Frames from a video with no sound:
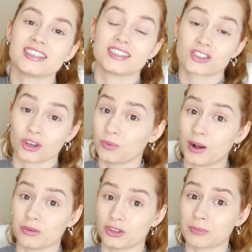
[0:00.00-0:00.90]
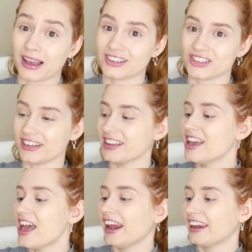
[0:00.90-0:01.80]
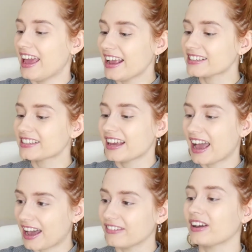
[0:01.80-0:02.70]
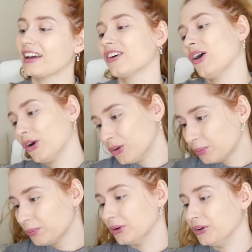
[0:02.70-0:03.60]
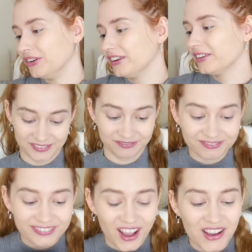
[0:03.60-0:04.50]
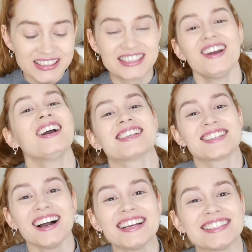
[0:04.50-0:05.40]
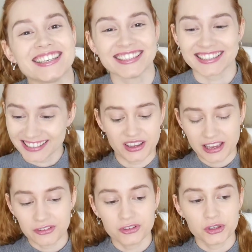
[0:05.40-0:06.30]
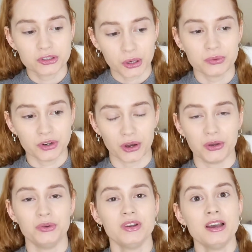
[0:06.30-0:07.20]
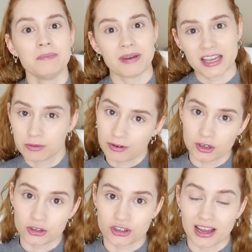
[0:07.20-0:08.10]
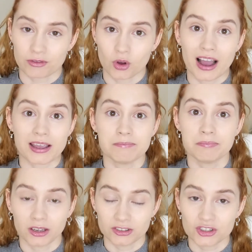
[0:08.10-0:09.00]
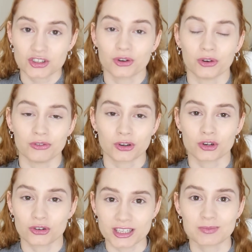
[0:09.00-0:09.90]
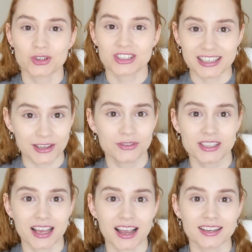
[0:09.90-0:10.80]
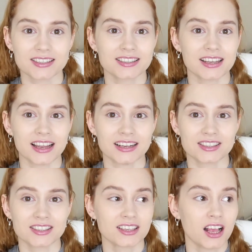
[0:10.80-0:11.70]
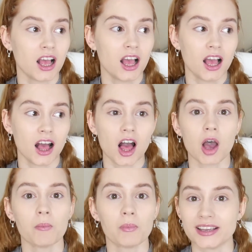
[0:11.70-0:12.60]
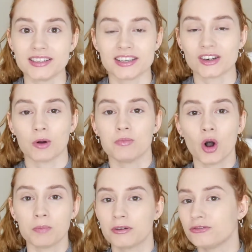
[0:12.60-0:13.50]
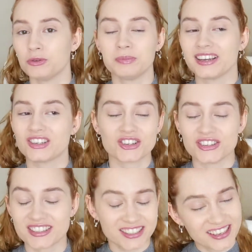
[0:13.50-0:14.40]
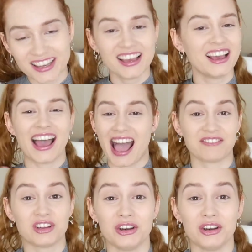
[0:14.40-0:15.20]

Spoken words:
they did so well with this packaging. Let's have an open. I'm so excited. But if you don't know, Makeup Revolution have got a bunch of Christmas gift sets. It's amazing. I'll pop a few pictures, have a